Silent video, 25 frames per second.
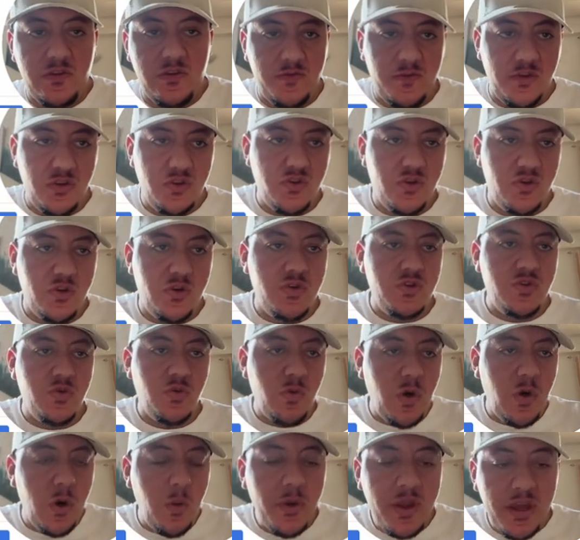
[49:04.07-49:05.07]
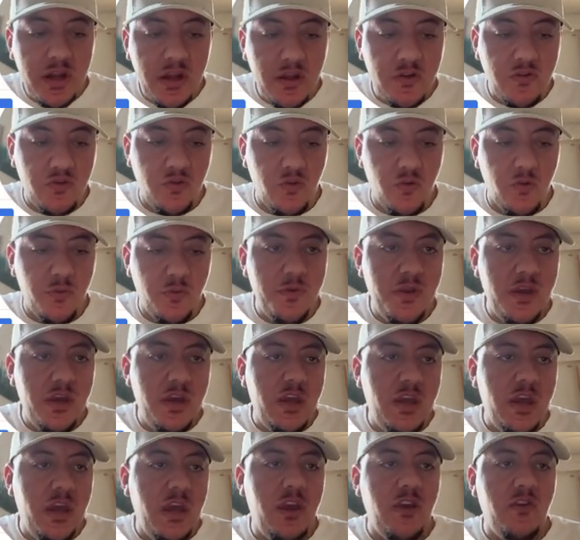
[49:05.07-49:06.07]
feature. So what we're gonna do
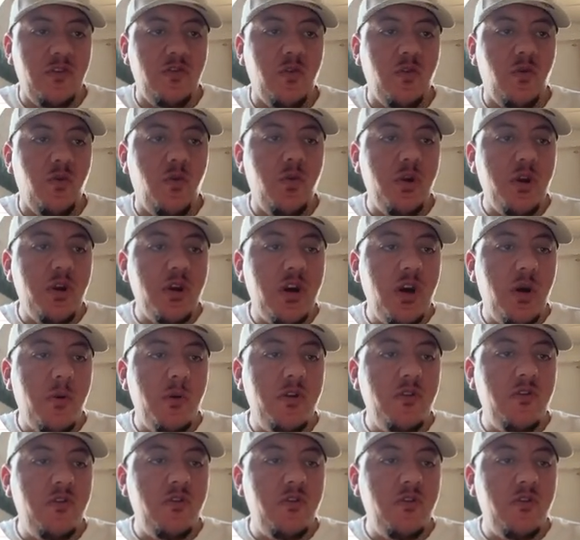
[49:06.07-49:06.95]
is we're going